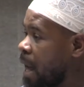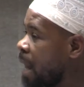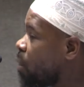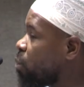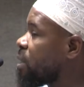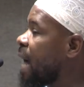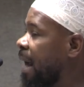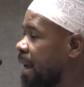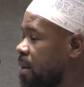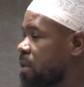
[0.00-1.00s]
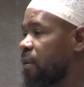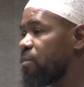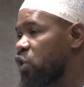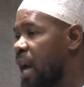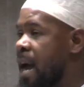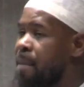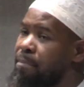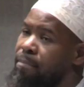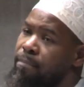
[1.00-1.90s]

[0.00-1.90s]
Al-Awza'i is from Sham.